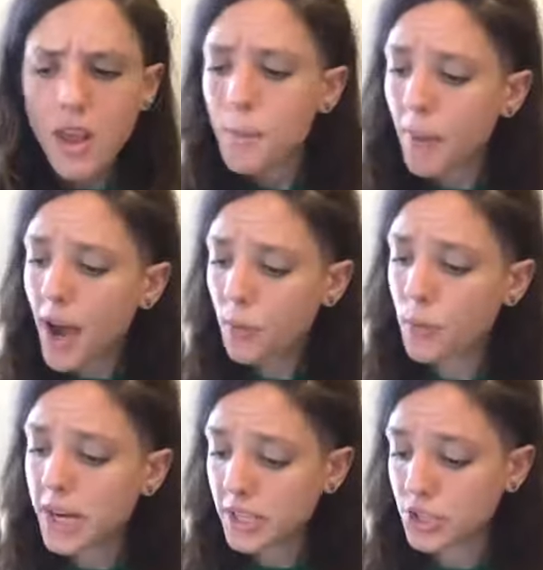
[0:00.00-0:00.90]
But
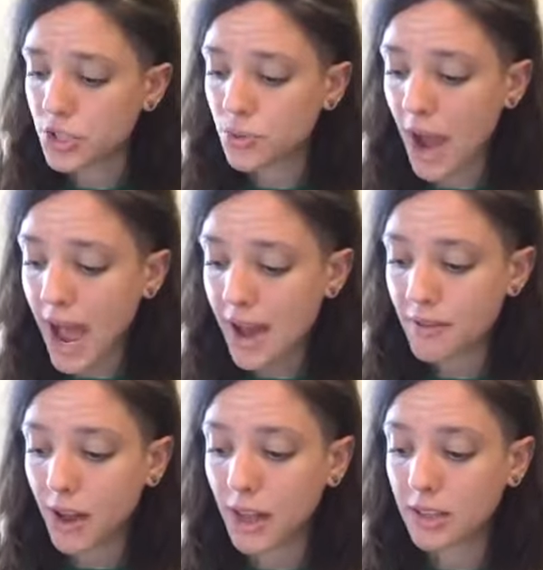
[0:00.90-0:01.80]
we do have
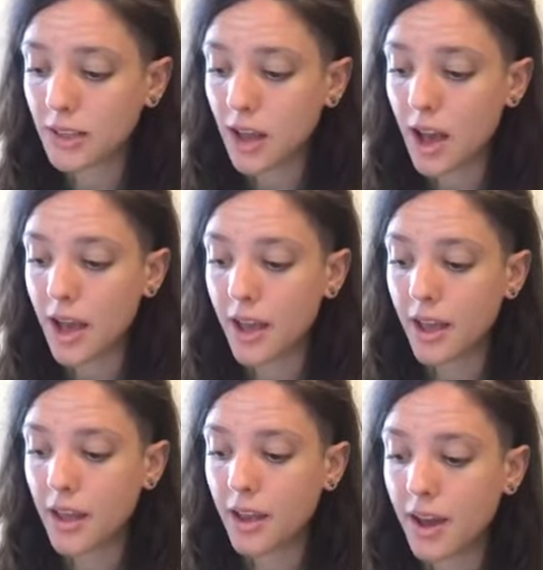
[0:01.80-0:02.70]
a,
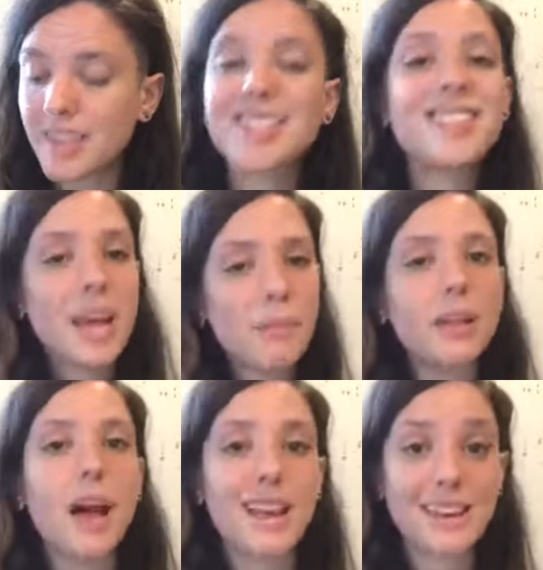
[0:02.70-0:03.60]
a, a
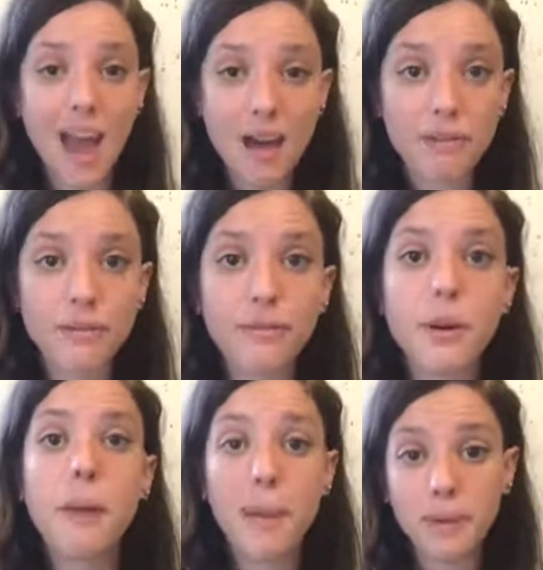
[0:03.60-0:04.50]
stable enough
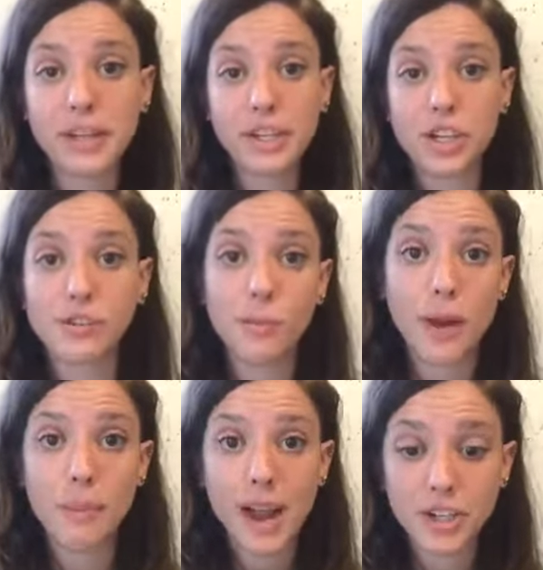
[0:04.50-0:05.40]
population of
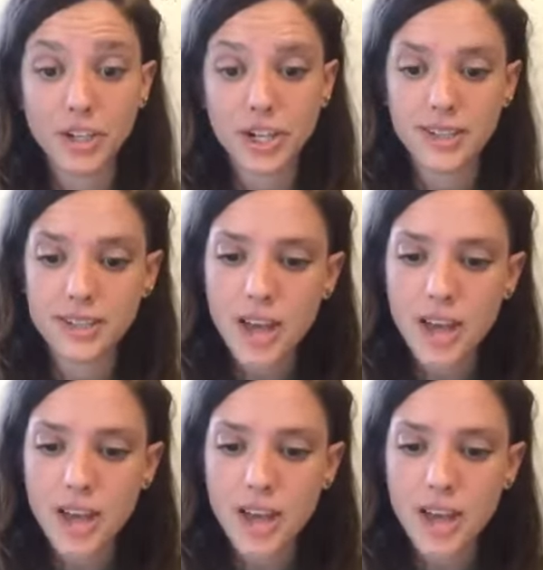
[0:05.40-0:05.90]
white pine trees.